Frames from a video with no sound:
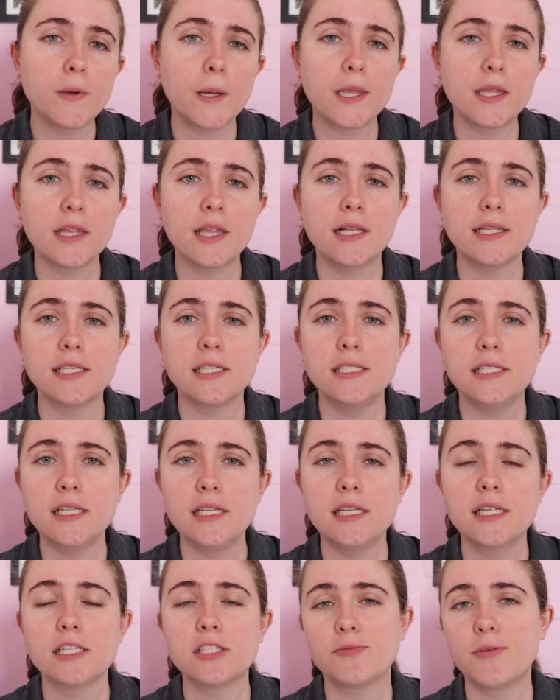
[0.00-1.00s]
whether that's
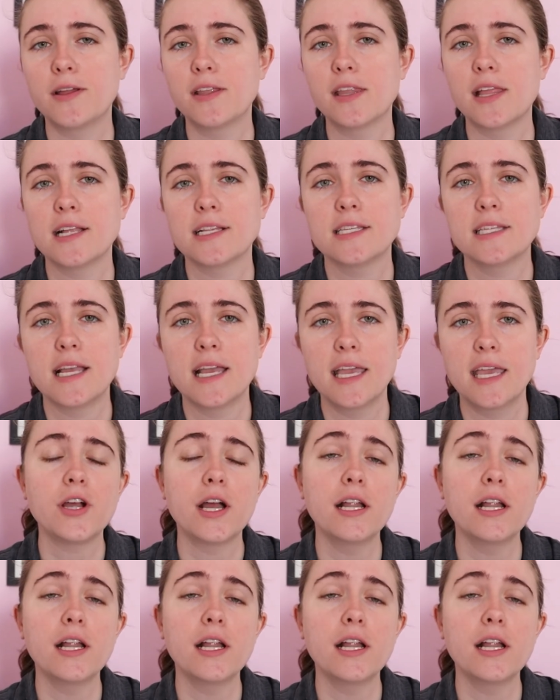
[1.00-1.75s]
Adidas, whether that's Nike,